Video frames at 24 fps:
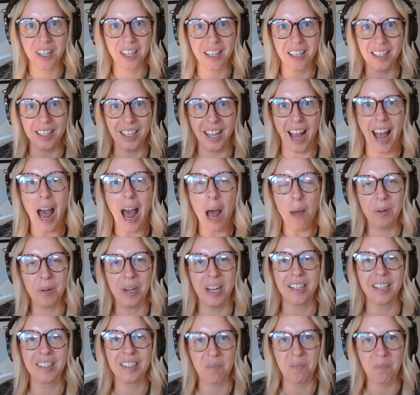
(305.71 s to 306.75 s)

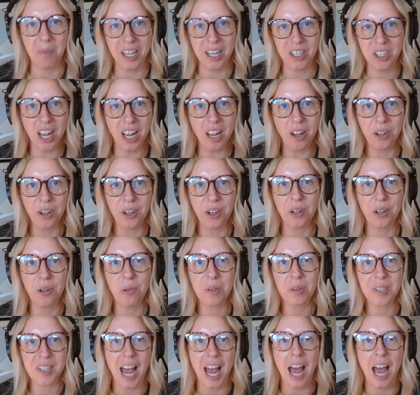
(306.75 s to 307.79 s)
happenings of my childhood
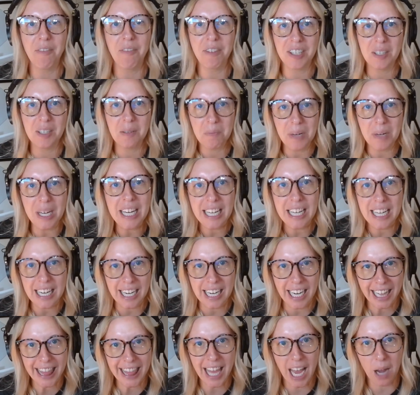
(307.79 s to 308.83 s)
was having to be
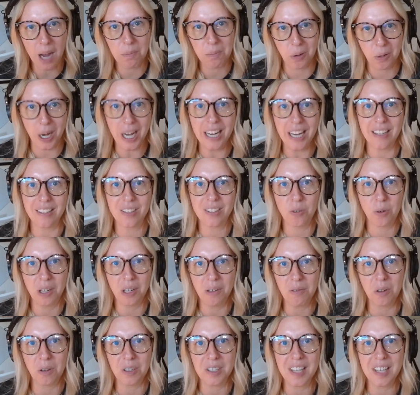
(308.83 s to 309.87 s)
in that brace
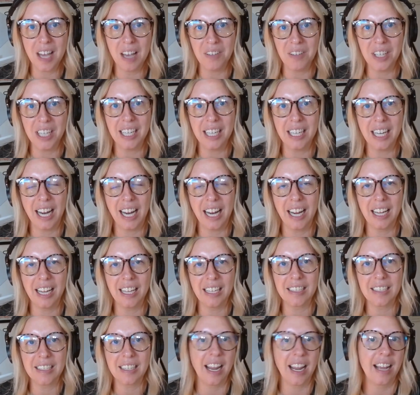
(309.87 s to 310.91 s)
24/7,
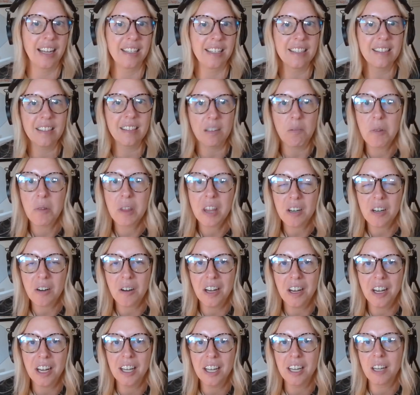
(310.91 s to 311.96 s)
and I had to sleep with it
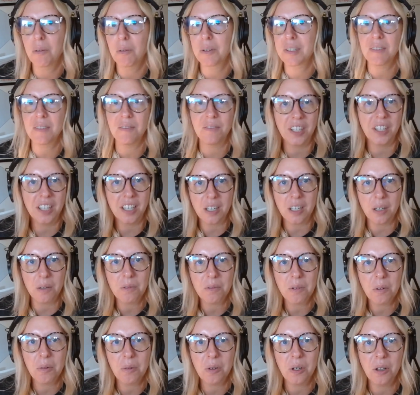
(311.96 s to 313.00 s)
on. It wasn't very
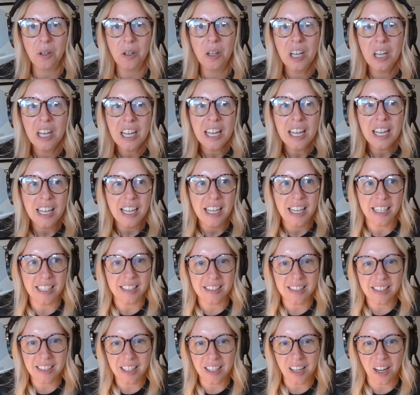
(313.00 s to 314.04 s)
comfortable.
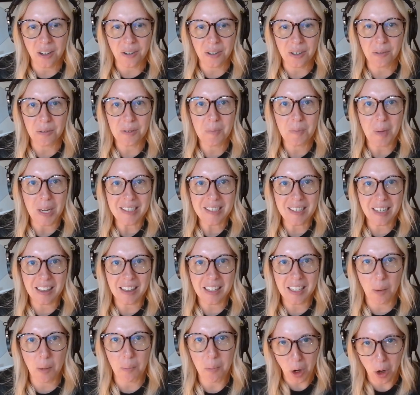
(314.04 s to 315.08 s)
It was
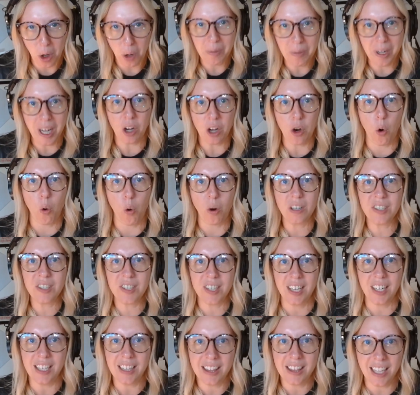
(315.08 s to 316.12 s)
basically a permanent
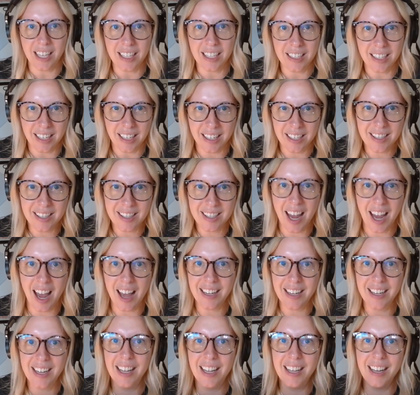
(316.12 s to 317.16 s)
corset that
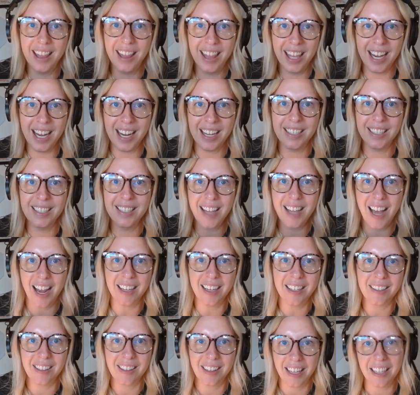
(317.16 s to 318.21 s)
extended the
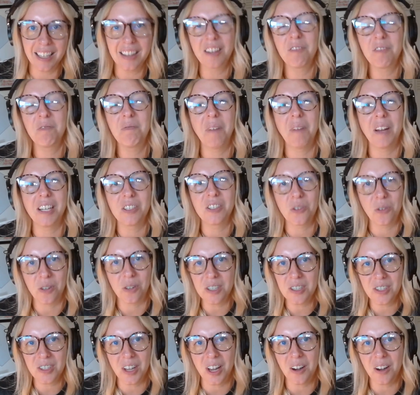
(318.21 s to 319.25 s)
entire length of my
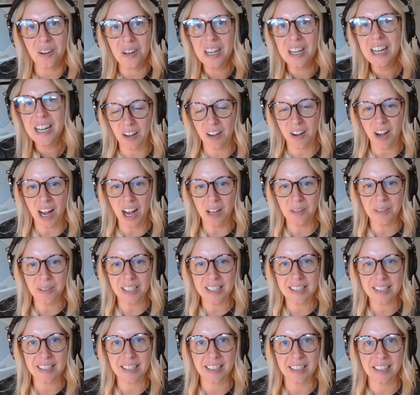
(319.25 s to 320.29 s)
torso.
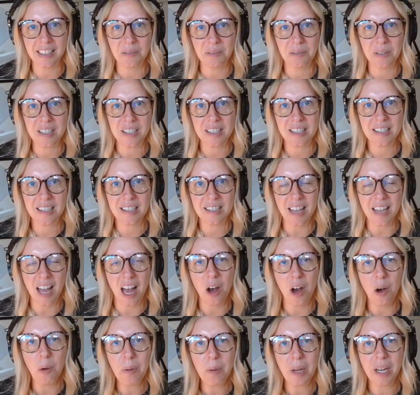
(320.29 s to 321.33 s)
Obviously it was
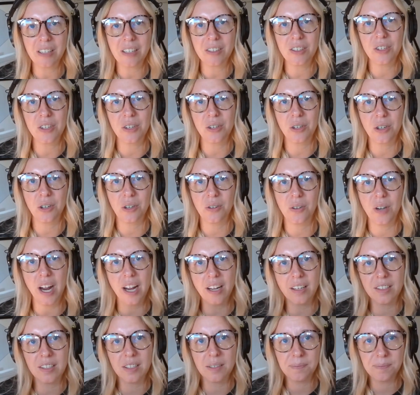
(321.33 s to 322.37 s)
helping to
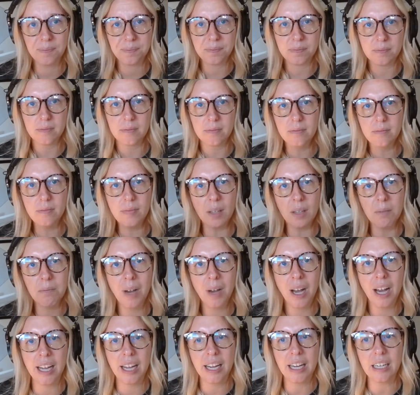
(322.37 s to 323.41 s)
correct
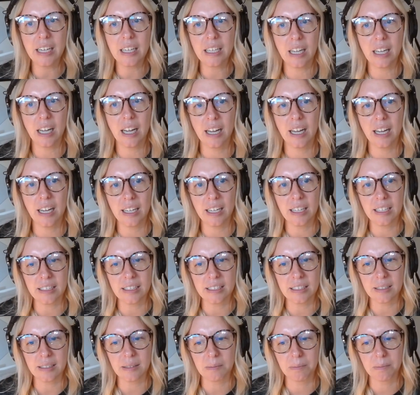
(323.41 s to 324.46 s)

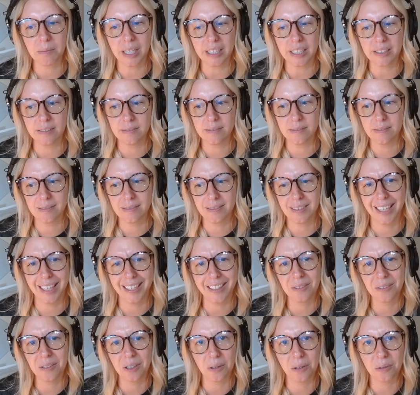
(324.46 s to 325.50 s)
my I
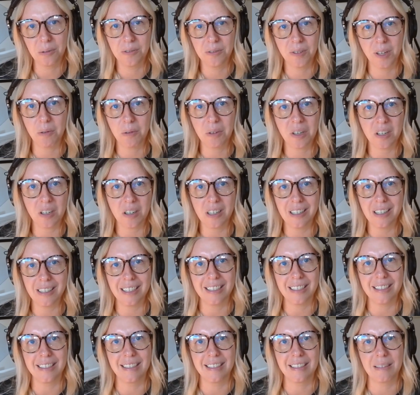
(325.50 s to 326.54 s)
don't know if I want to call it a
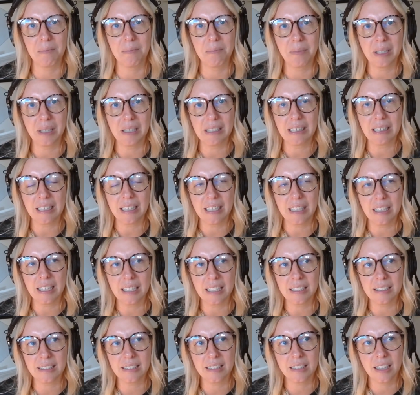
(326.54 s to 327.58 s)
disability.
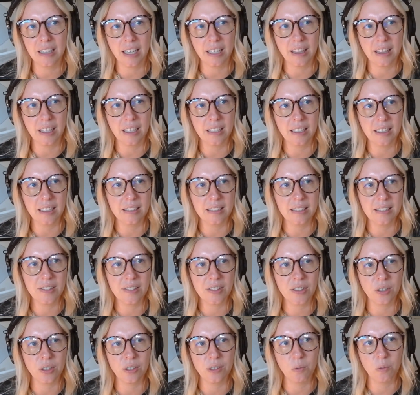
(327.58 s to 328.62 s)
I think in
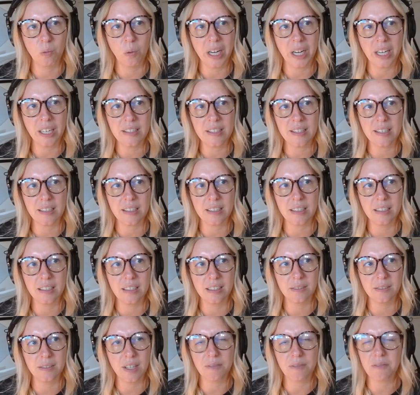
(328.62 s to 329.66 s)
certain ways
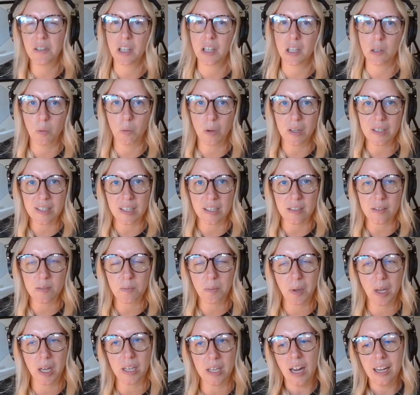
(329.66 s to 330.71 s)
it definitely wasn't.
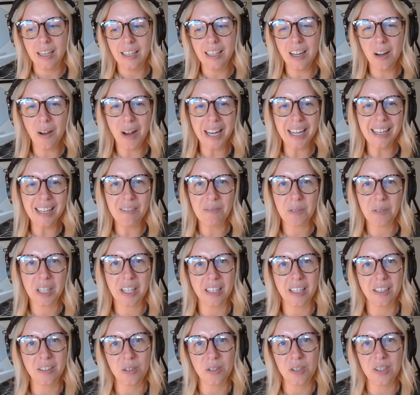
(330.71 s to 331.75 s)
But, I didn't
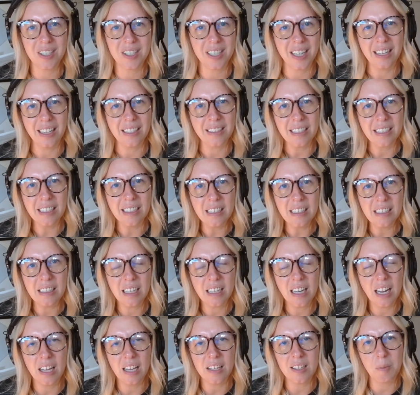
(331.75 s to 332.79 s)
really understand it,
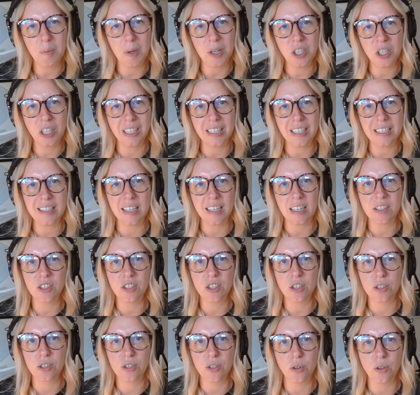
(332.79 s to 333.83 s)
especially at 6
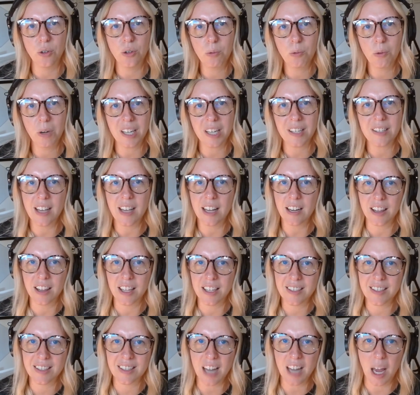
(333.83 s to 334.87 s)
years old when I sat on the
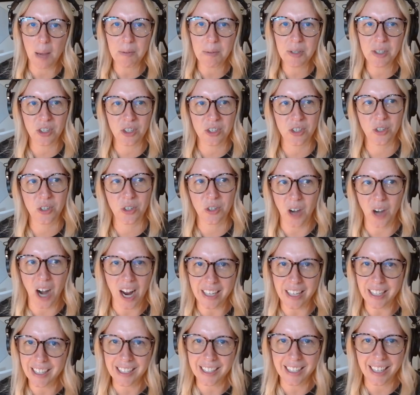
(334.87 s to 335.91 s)
steps just
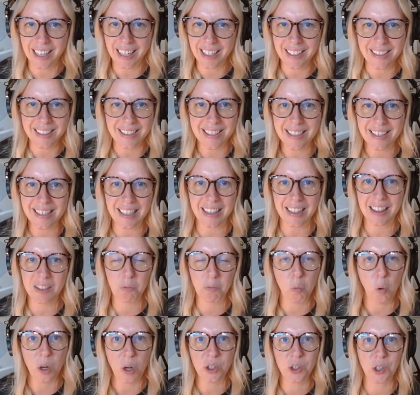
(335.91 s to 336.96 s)
crying and
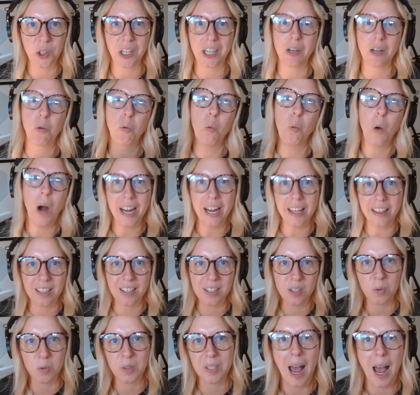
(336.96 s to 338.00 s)
wondering why this
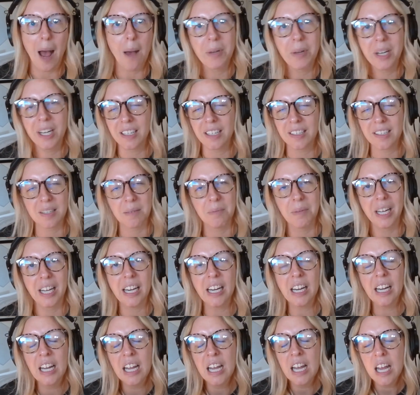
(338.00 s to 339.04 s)
was happening to me.